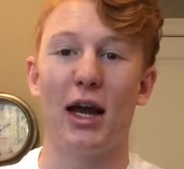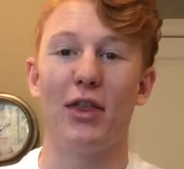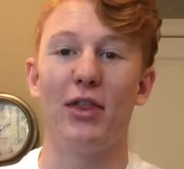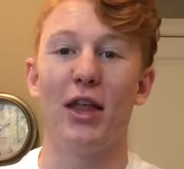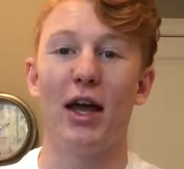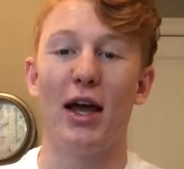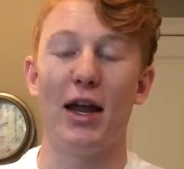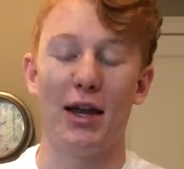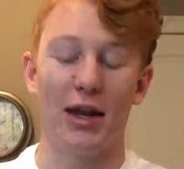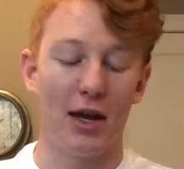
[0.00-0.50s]
And
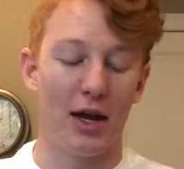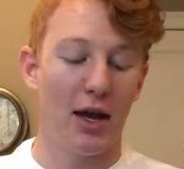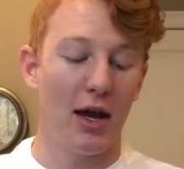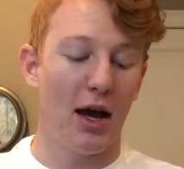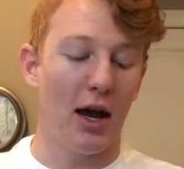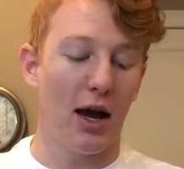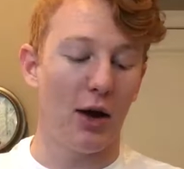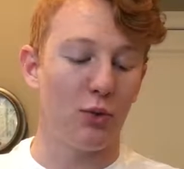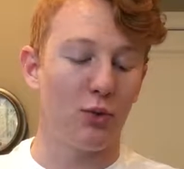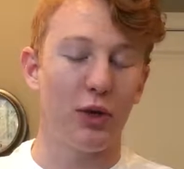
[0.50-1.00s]
then
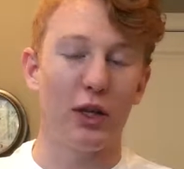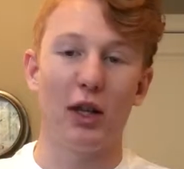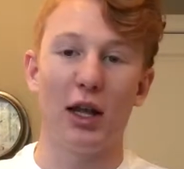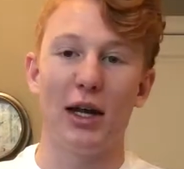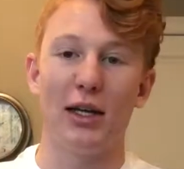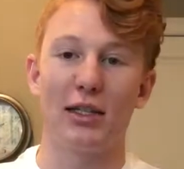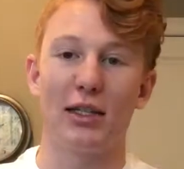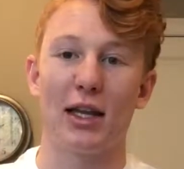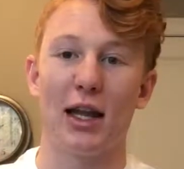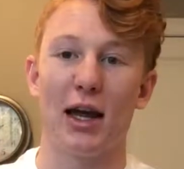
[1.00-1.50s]
I
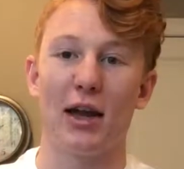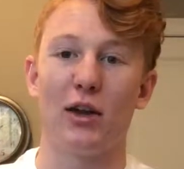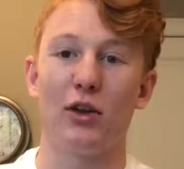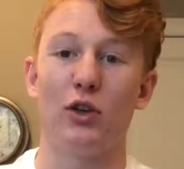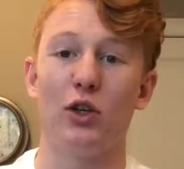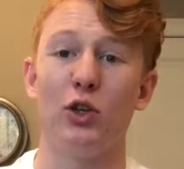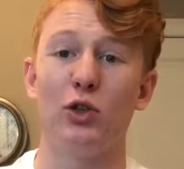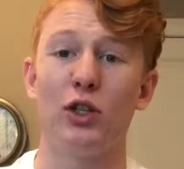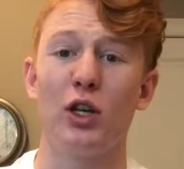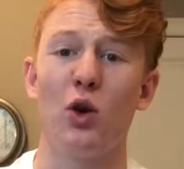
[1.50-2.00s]
realized that
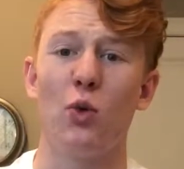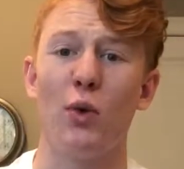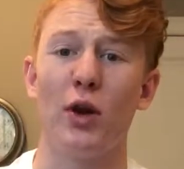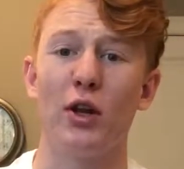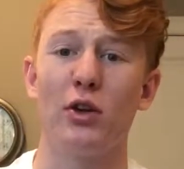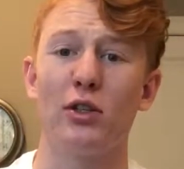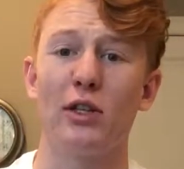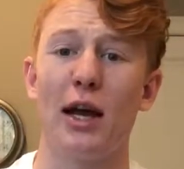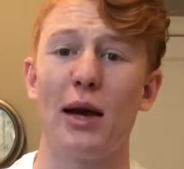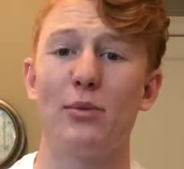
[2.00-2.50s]
using a
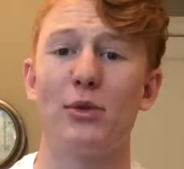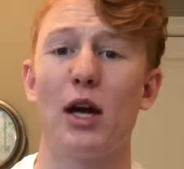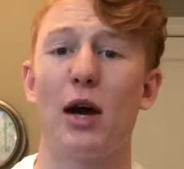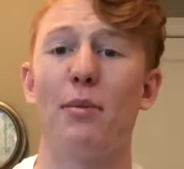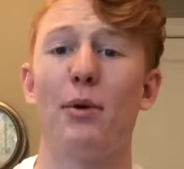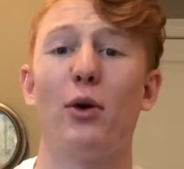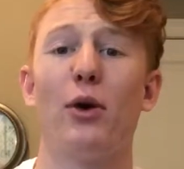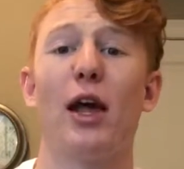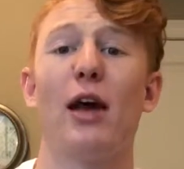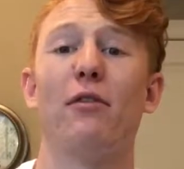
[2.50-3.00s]
Windows
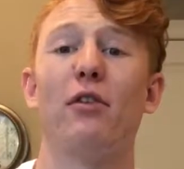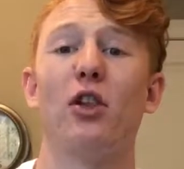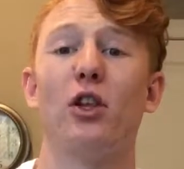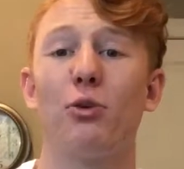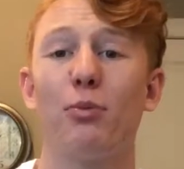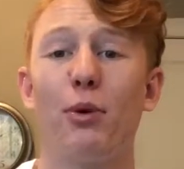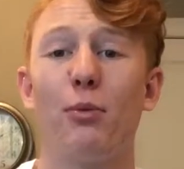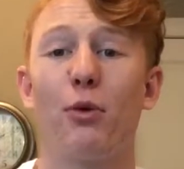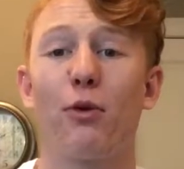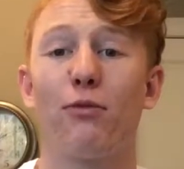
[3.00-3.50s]
laptop, I would have a
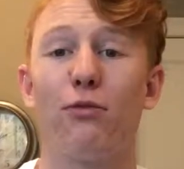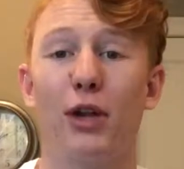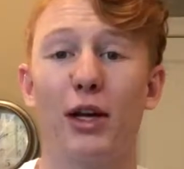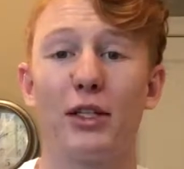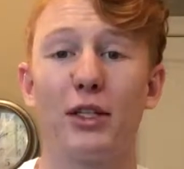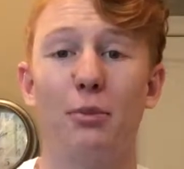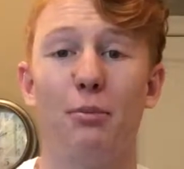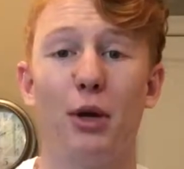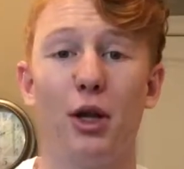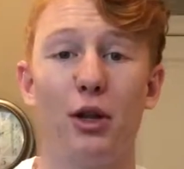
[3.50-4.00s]
little bit more
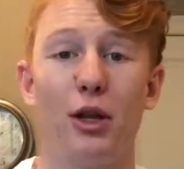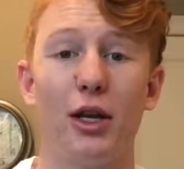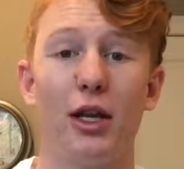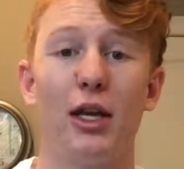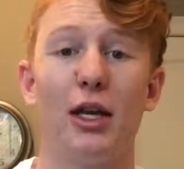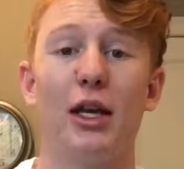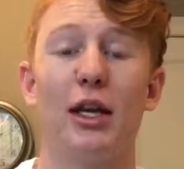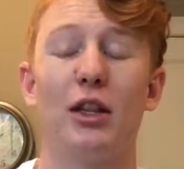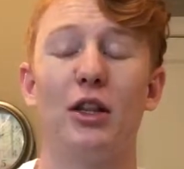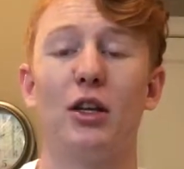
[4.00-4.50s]

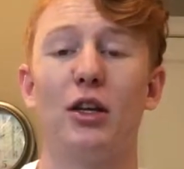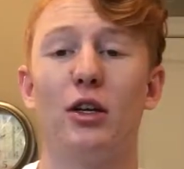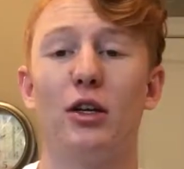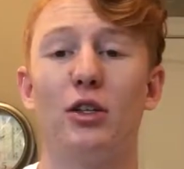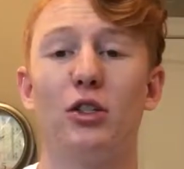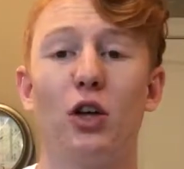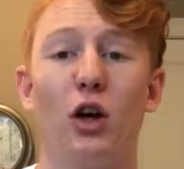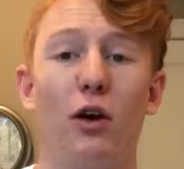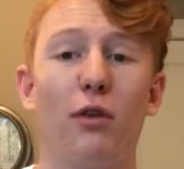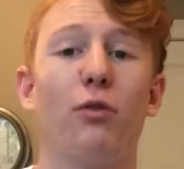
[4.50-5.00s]
flexibility in the
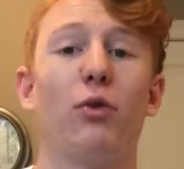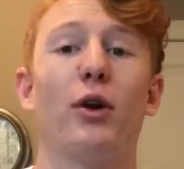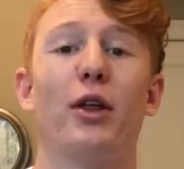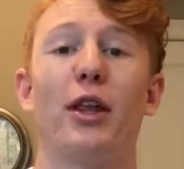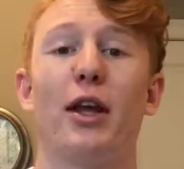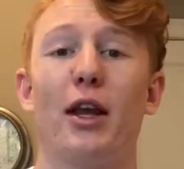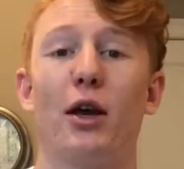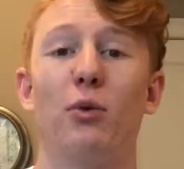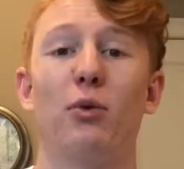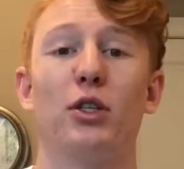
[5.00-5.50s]
software
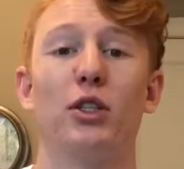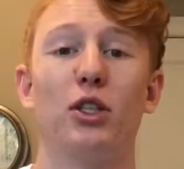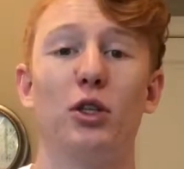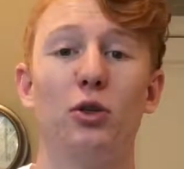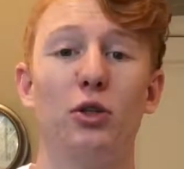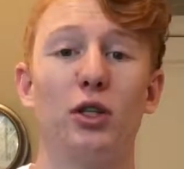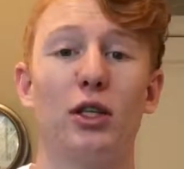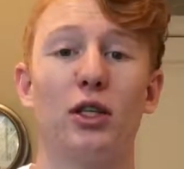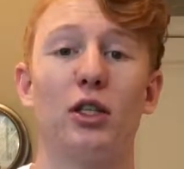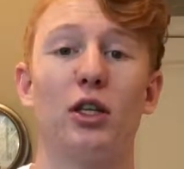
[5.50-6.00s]
that I was
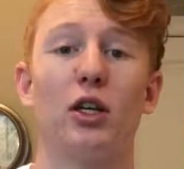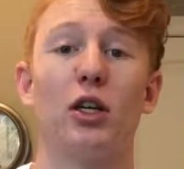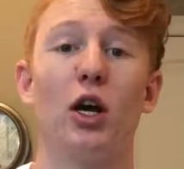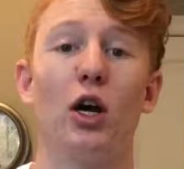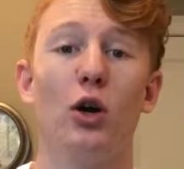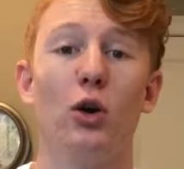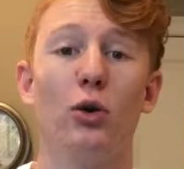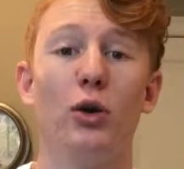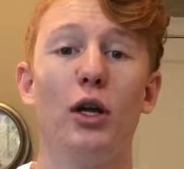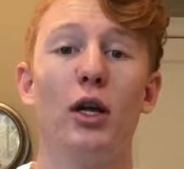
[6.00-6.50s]
using to
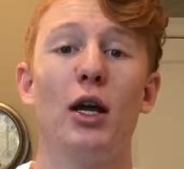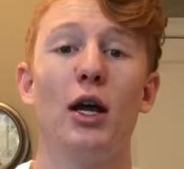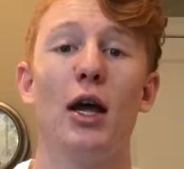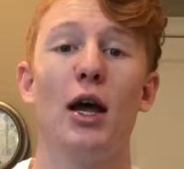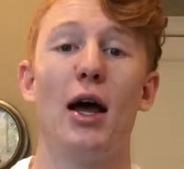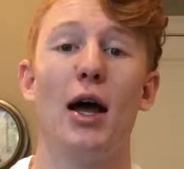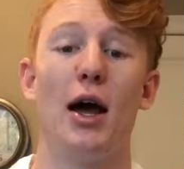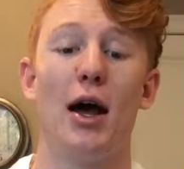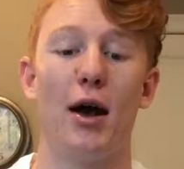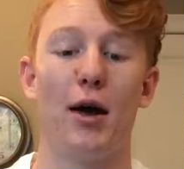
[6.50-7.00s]
code,
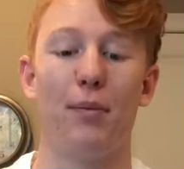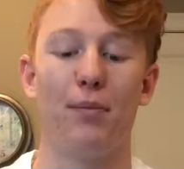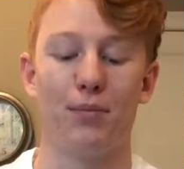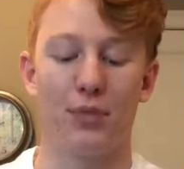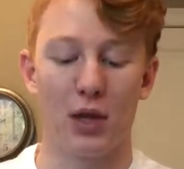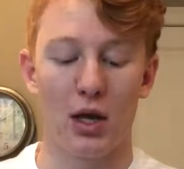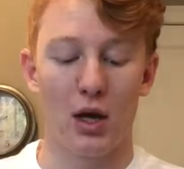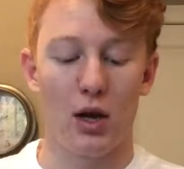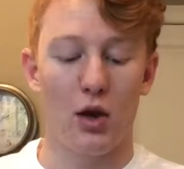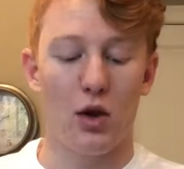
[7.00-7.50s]

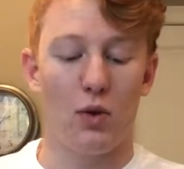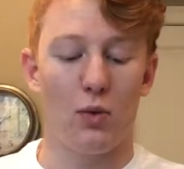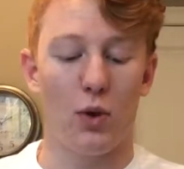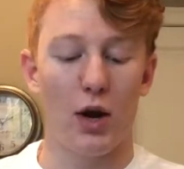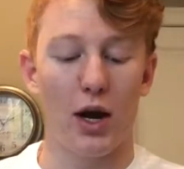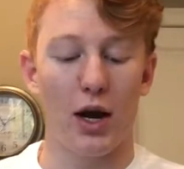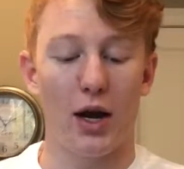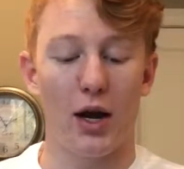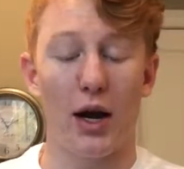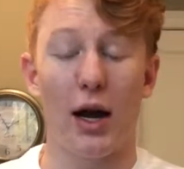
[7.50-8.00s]

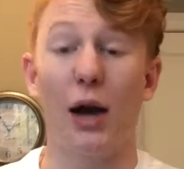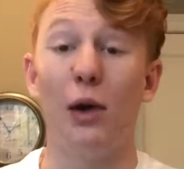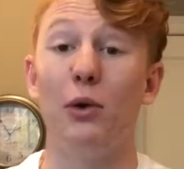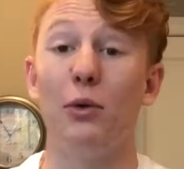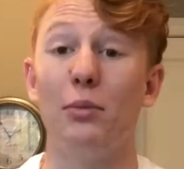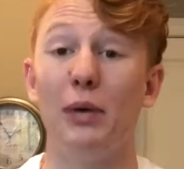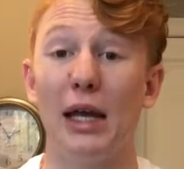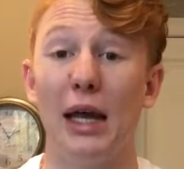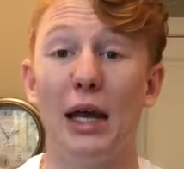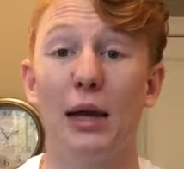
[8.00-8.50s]
where I
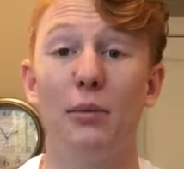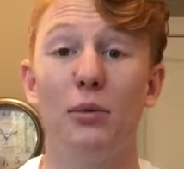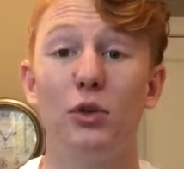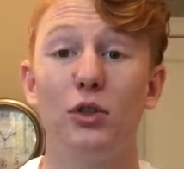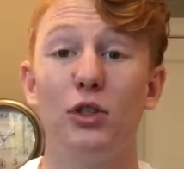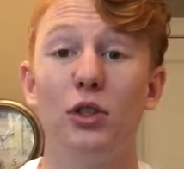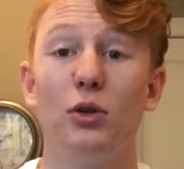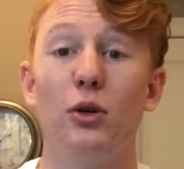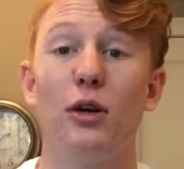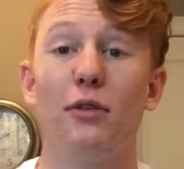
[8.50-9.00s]
would be able
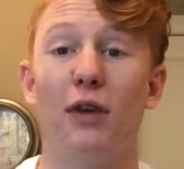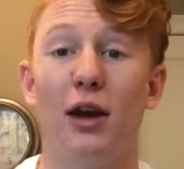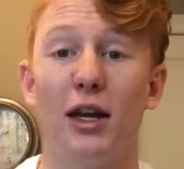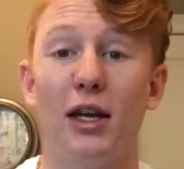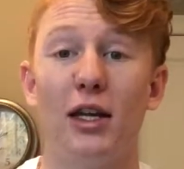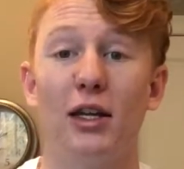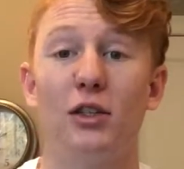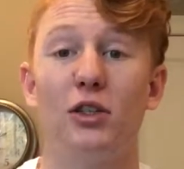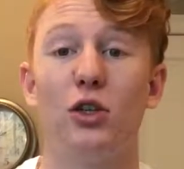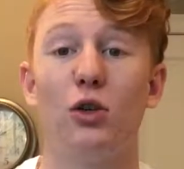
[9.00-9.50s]
to, if I
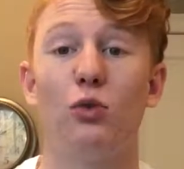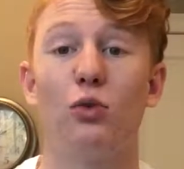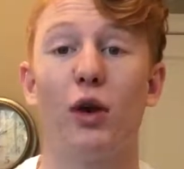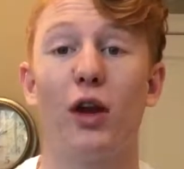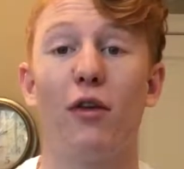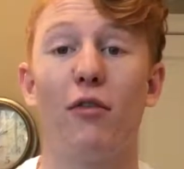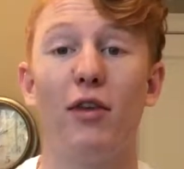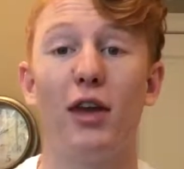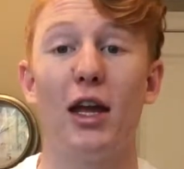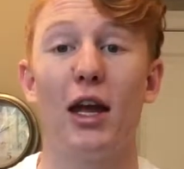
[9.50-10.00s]
needed to,
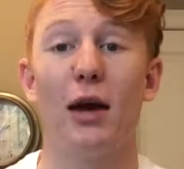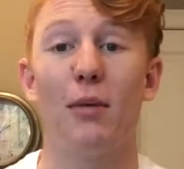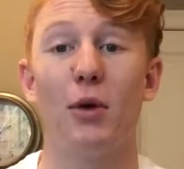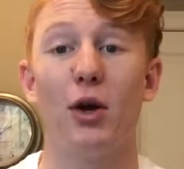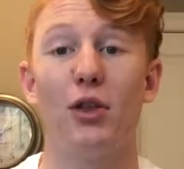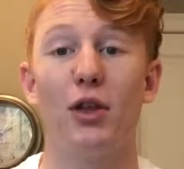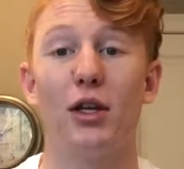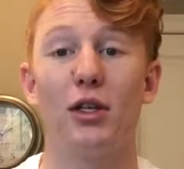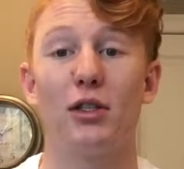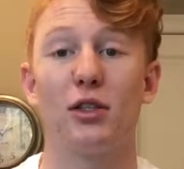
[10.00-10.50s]
run a VM
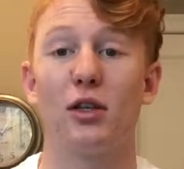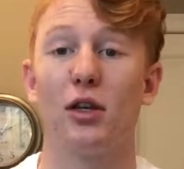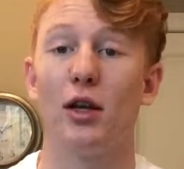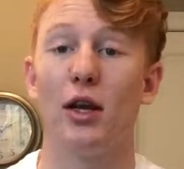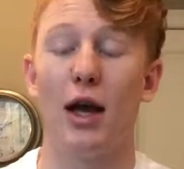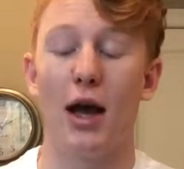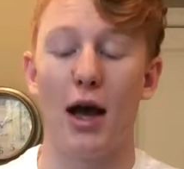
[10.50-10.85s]
on this,